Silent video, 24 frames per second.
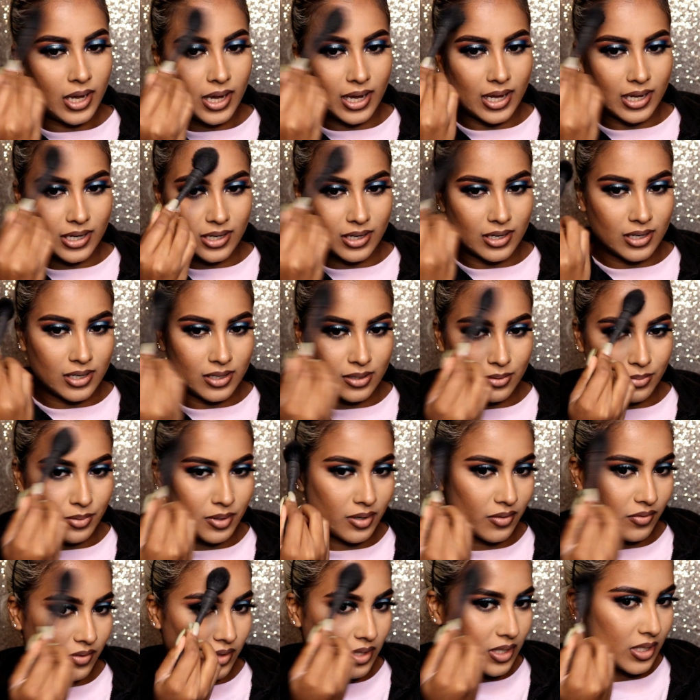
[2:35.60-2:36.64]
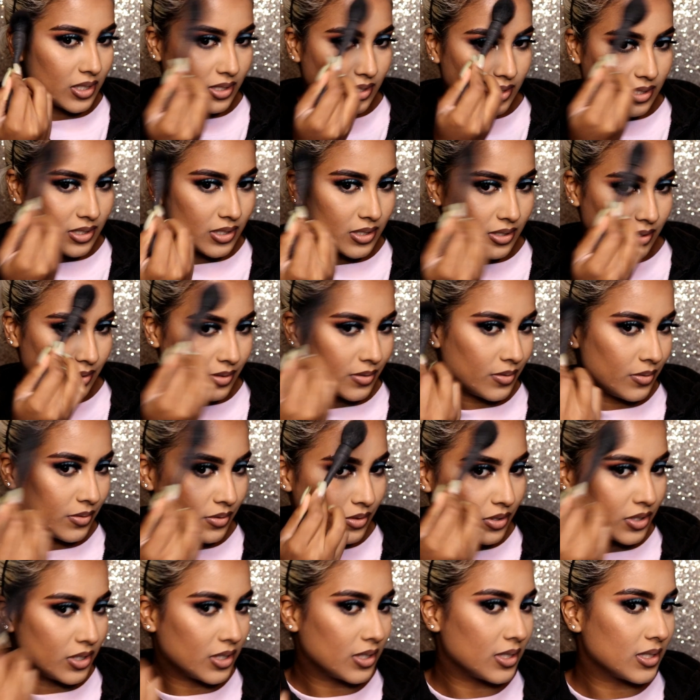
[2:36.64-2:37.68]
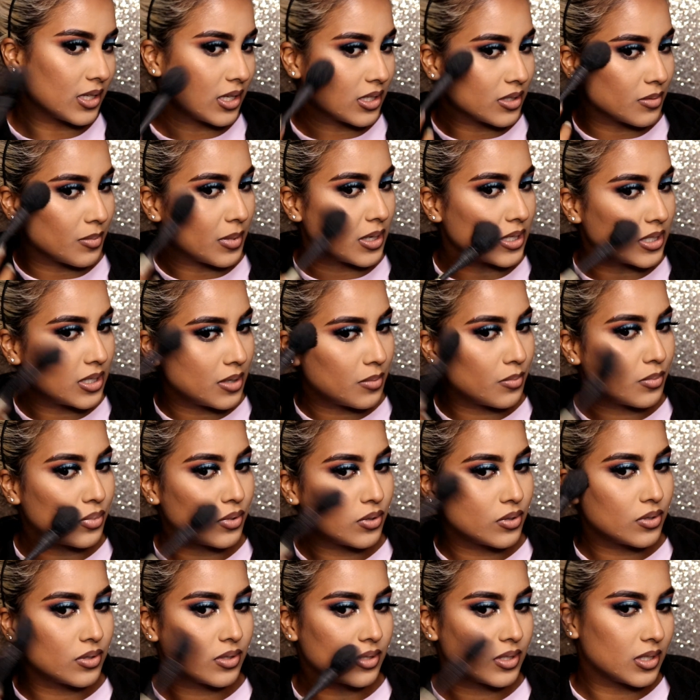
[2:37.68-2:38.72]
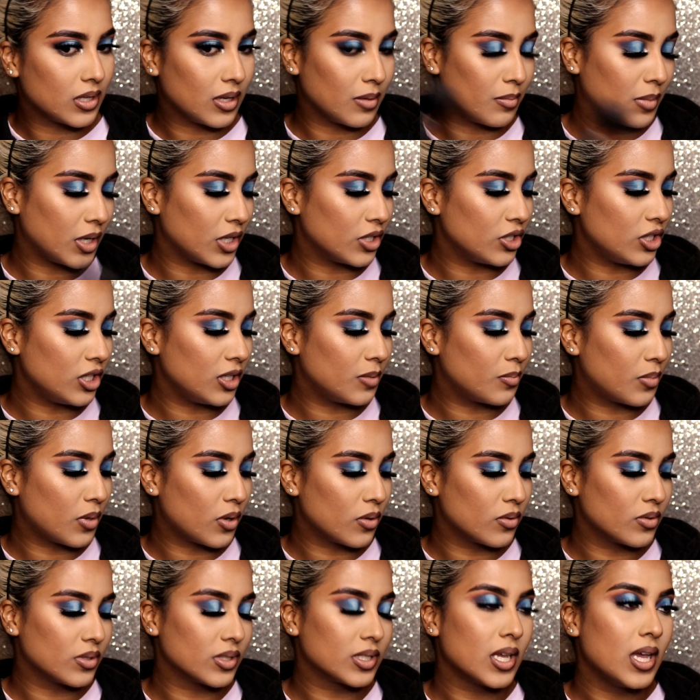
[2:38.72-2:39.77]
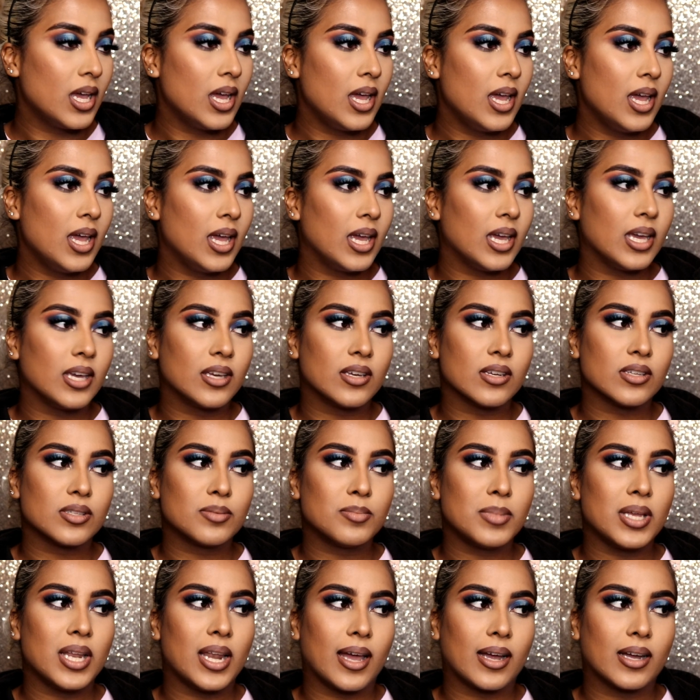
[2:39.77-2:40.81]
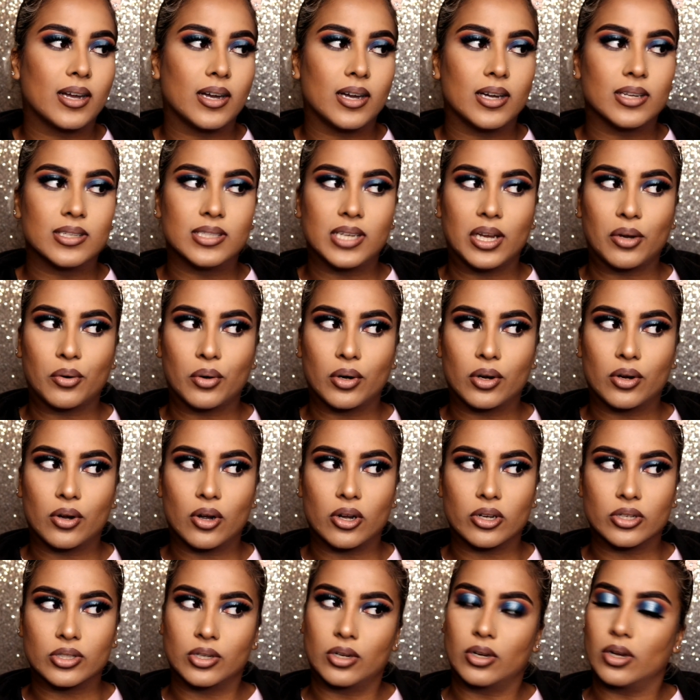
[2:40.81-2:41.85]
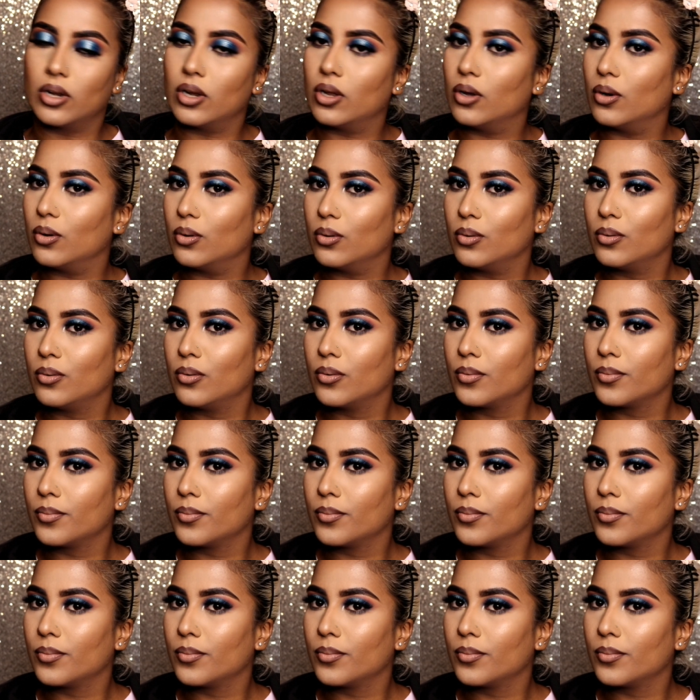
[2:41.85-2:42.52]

add a little bit of this to the sides of my temples and my cheekbones. It gives me like a terracotta glow.